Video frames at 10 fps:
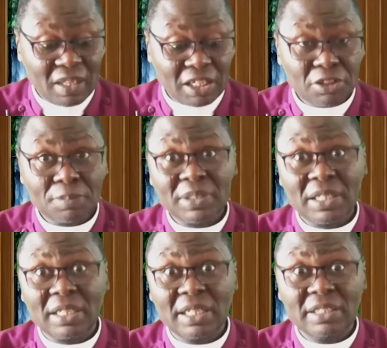The topic
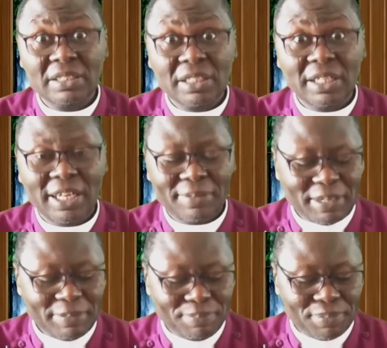again is, hear
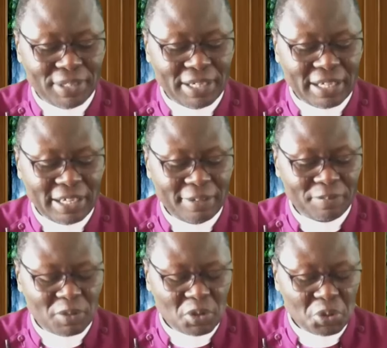my prayer,
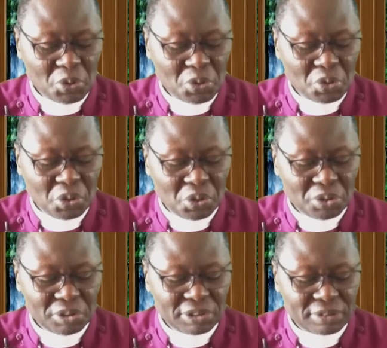O
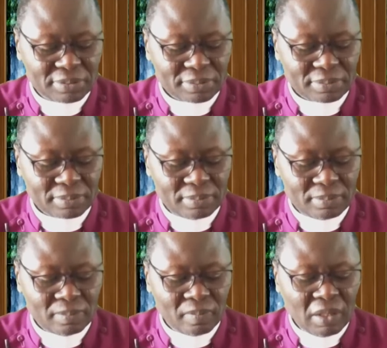Lord.
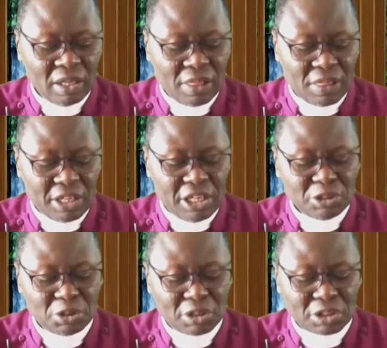The
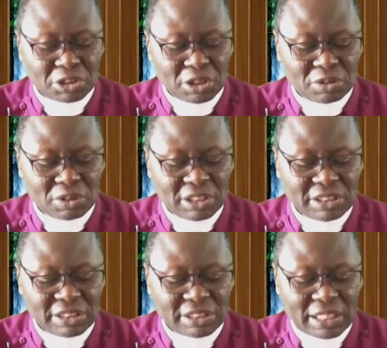introduction to
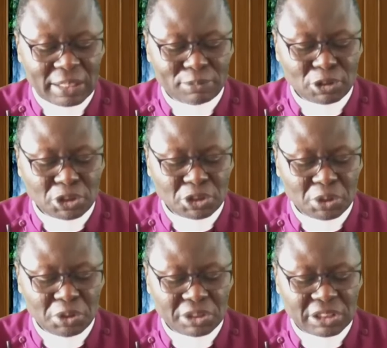this psalm
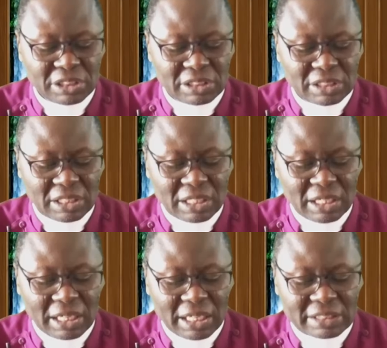shows it
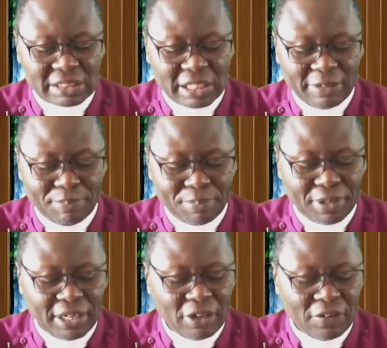as a
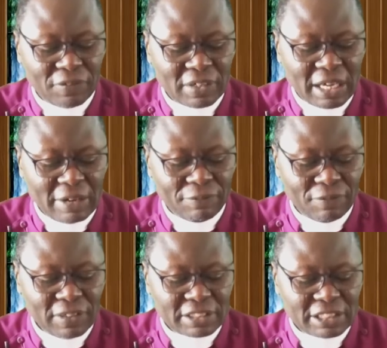prayer of an
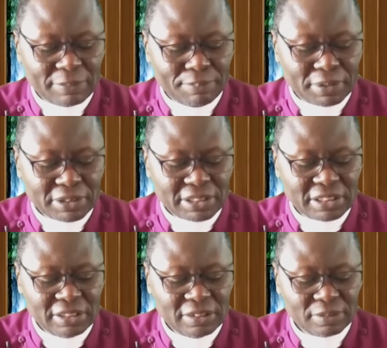afflicted
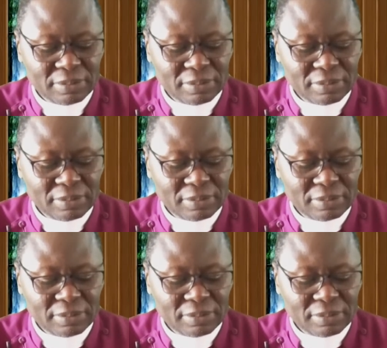person